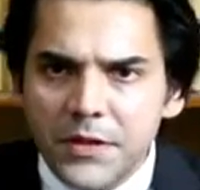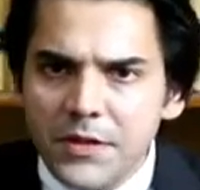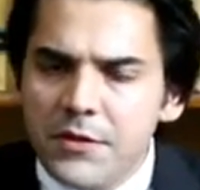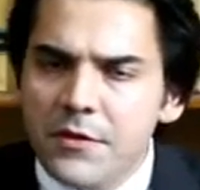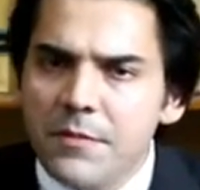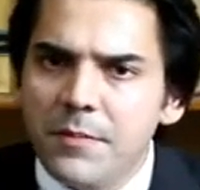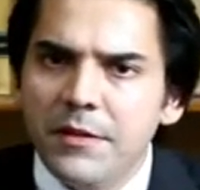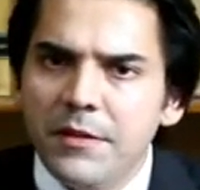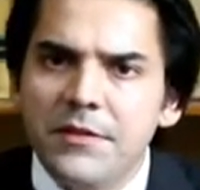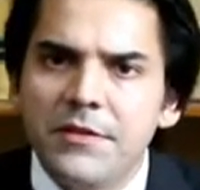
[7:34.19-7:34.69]

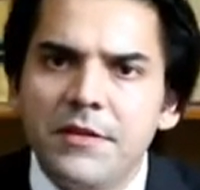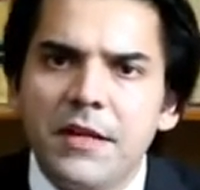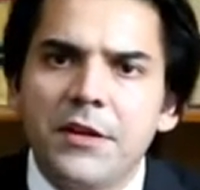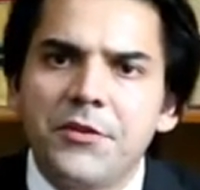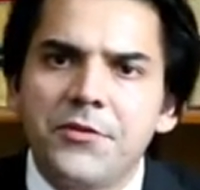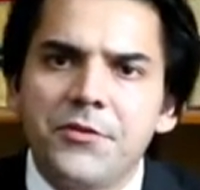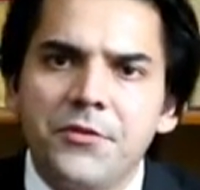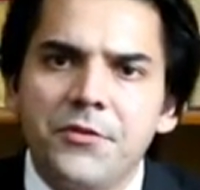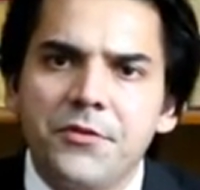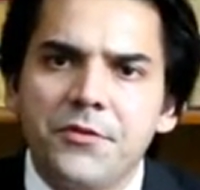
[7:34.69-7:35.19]
principal
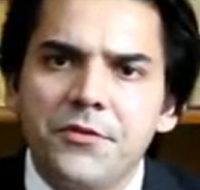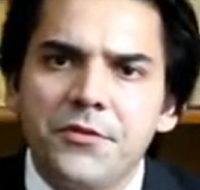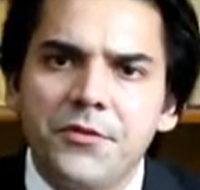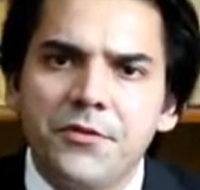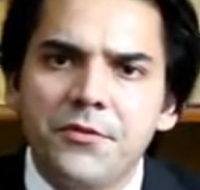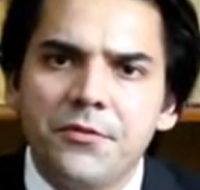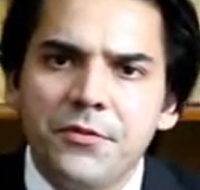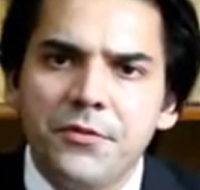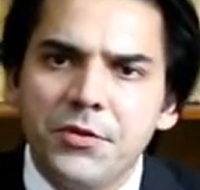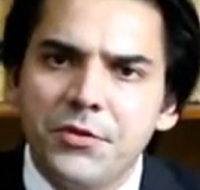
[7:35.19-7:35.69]

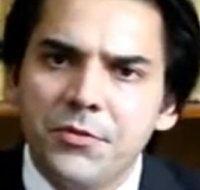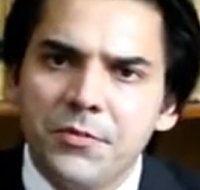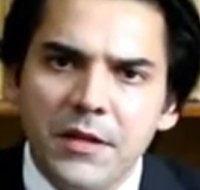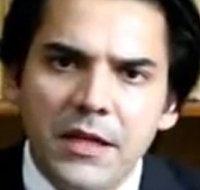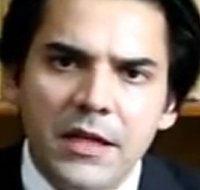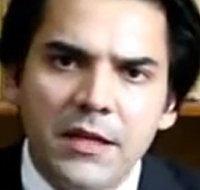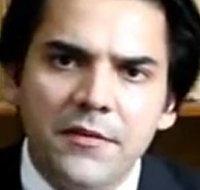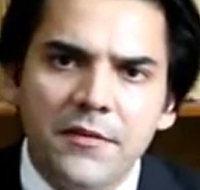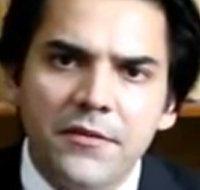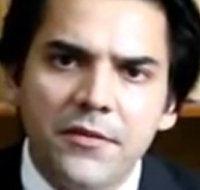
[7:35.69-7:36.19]
sections which
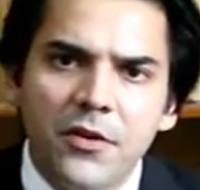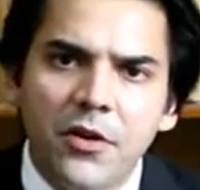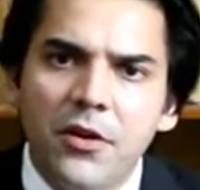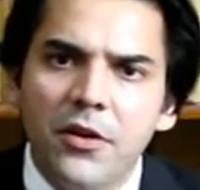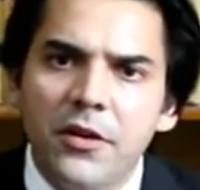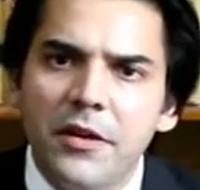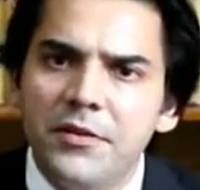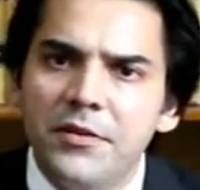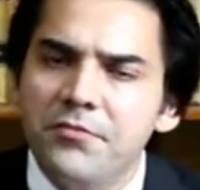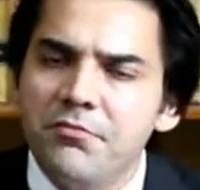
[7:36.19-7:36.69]
may have
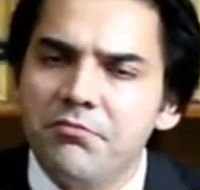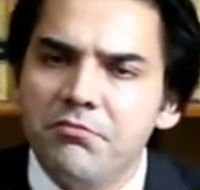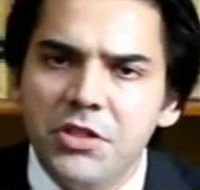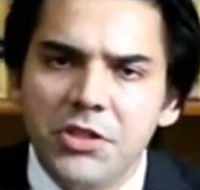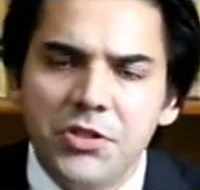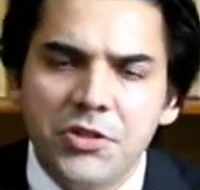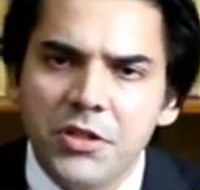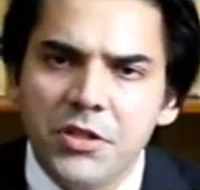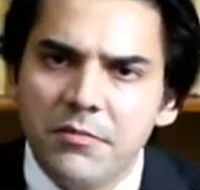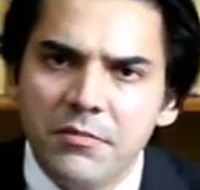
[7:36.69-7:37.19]
gone and
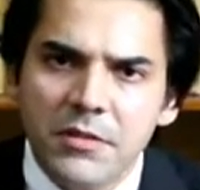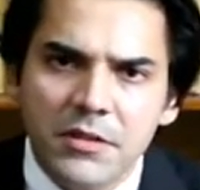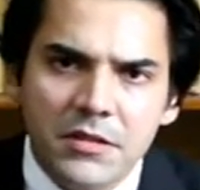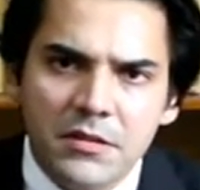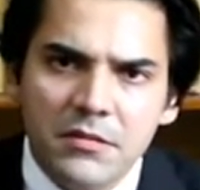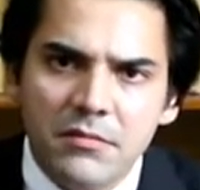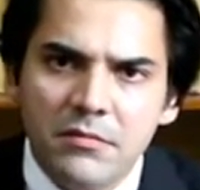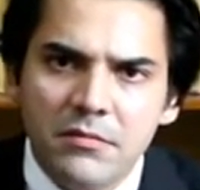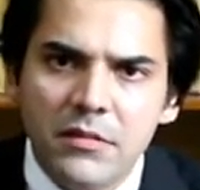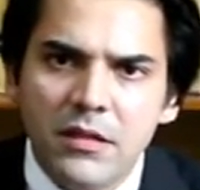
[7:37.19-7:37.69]

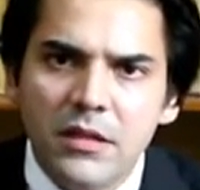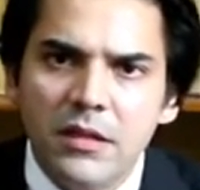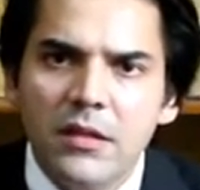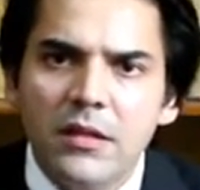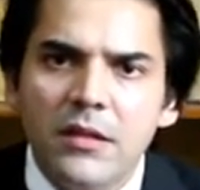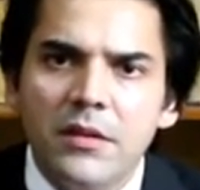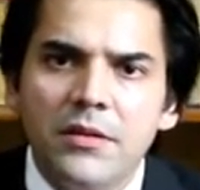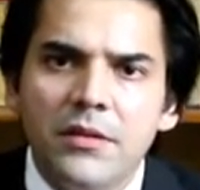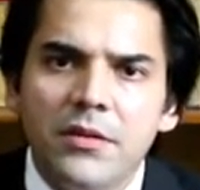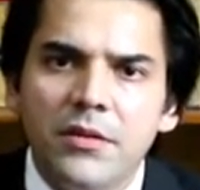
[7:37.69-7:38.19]
determined
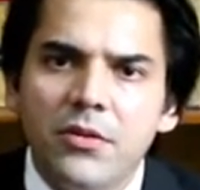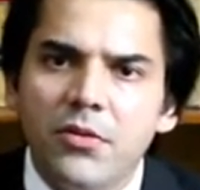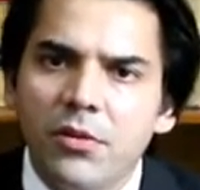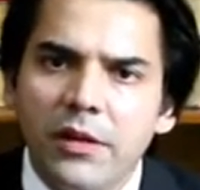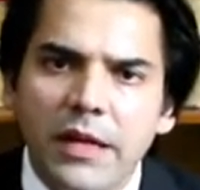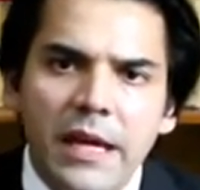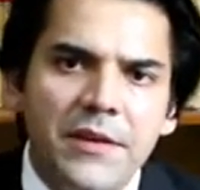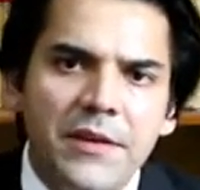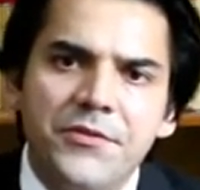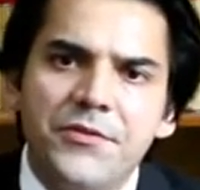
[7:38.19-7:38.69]
the
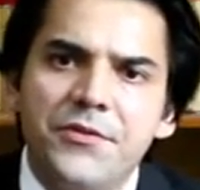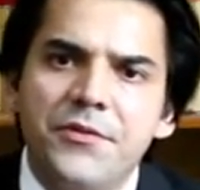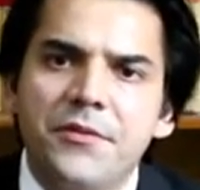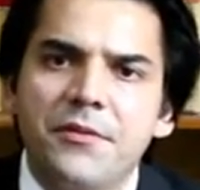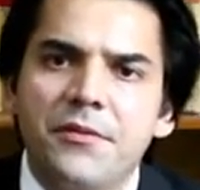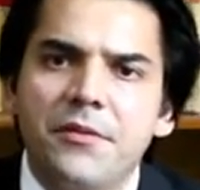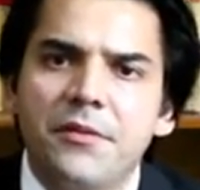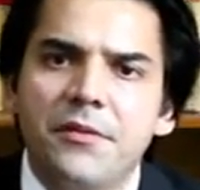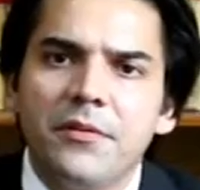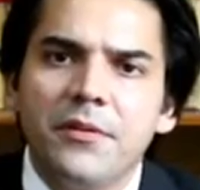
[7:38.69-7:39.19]
whole
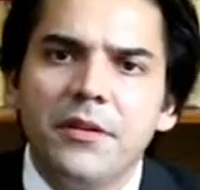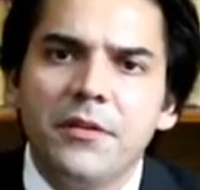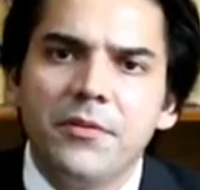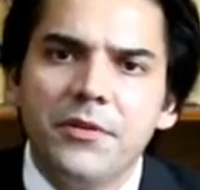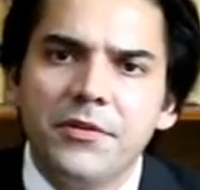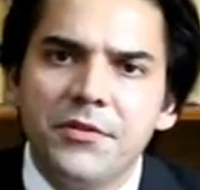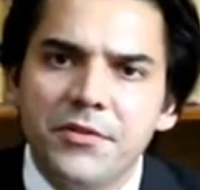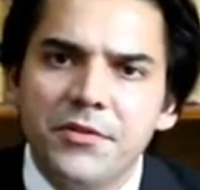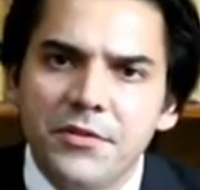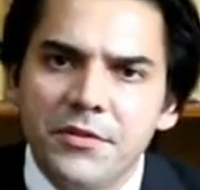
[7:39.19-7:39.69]
case. There
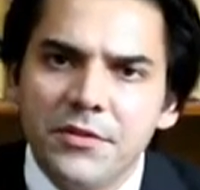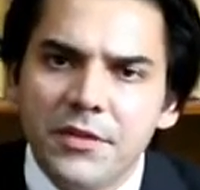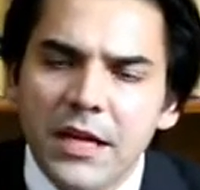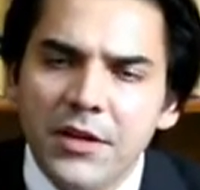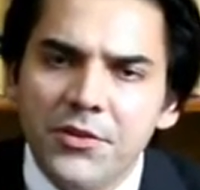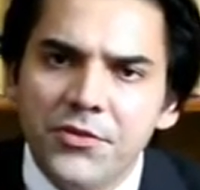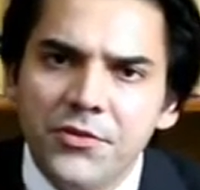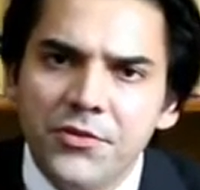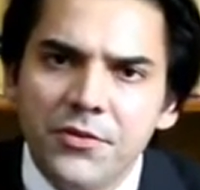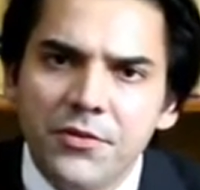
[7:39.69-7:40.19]
was
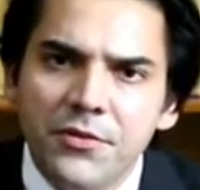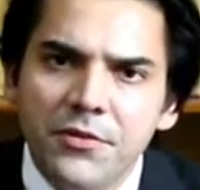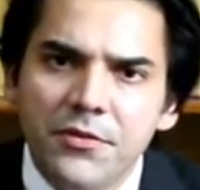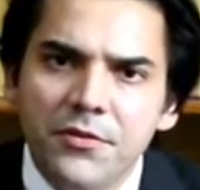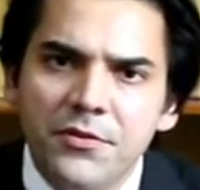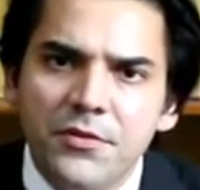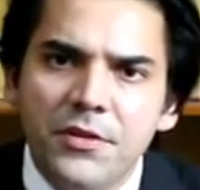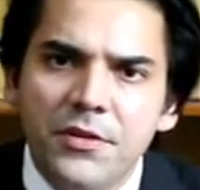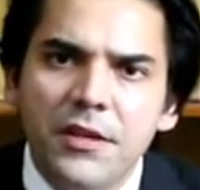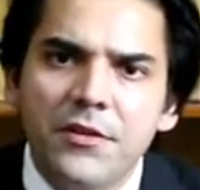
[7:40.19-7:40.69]

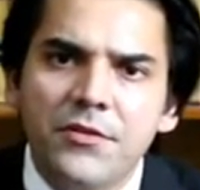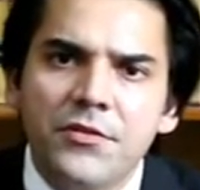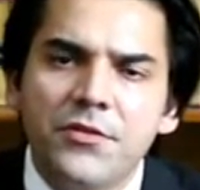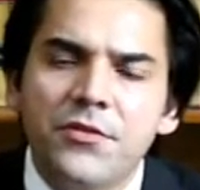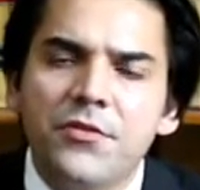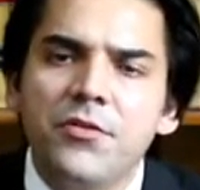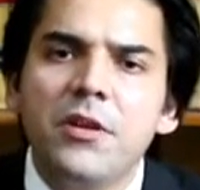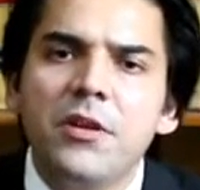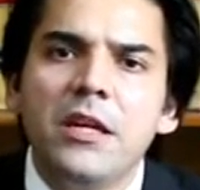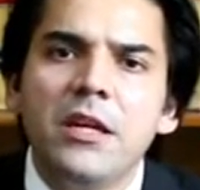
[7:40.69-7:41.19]
Section
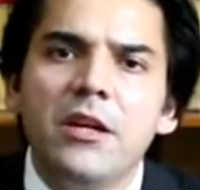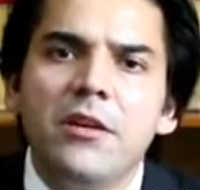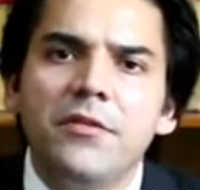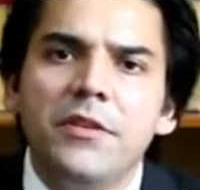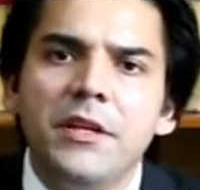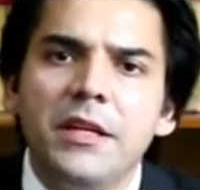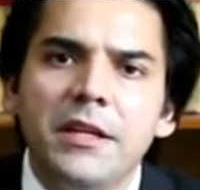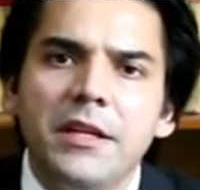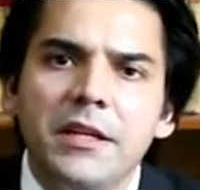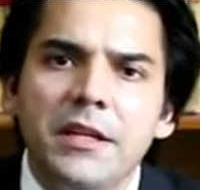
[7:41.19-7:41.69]
6(3)
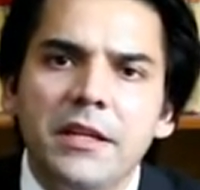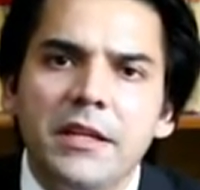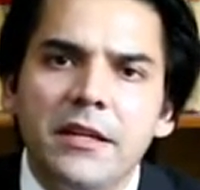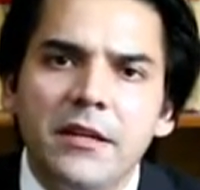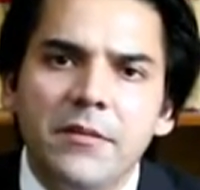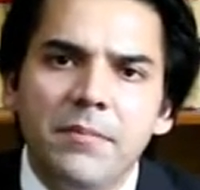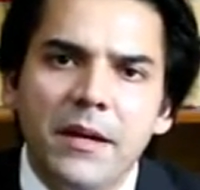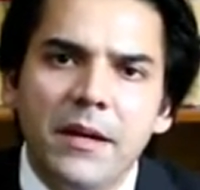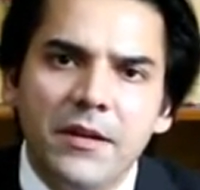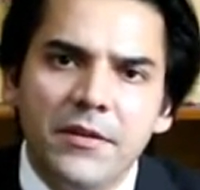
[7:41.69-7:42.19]
of the Indian
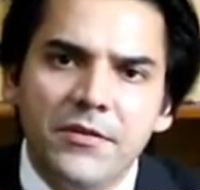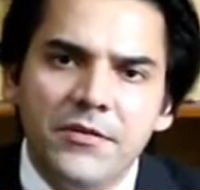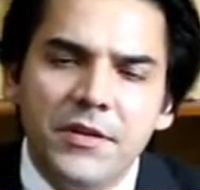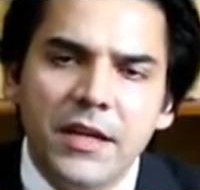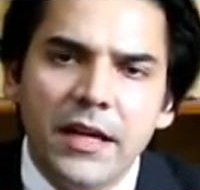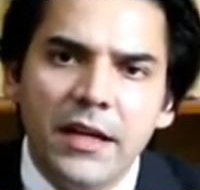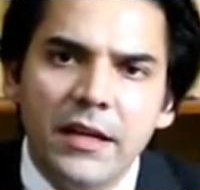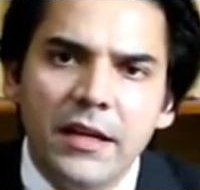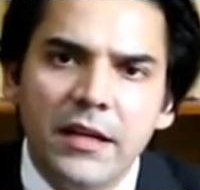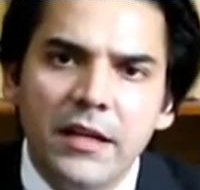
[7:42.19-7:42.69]

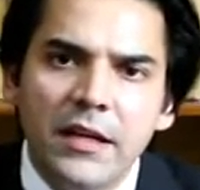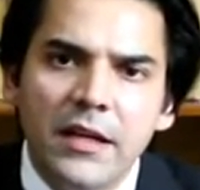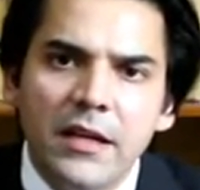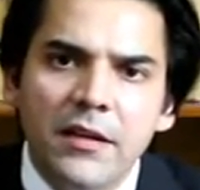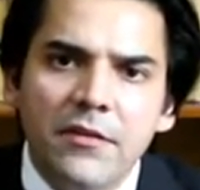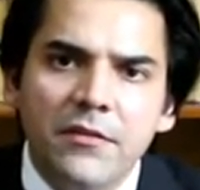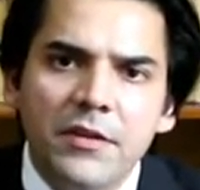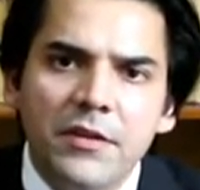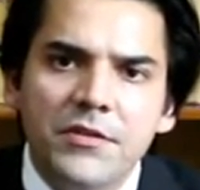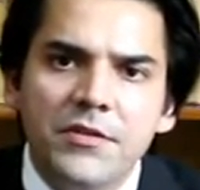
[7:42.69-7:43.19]
Independence Act,
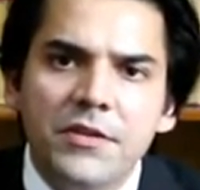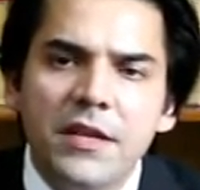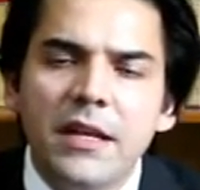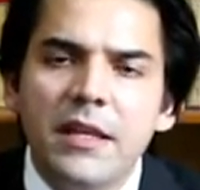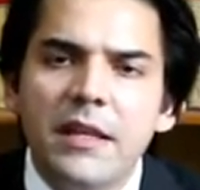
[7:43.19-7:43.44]
which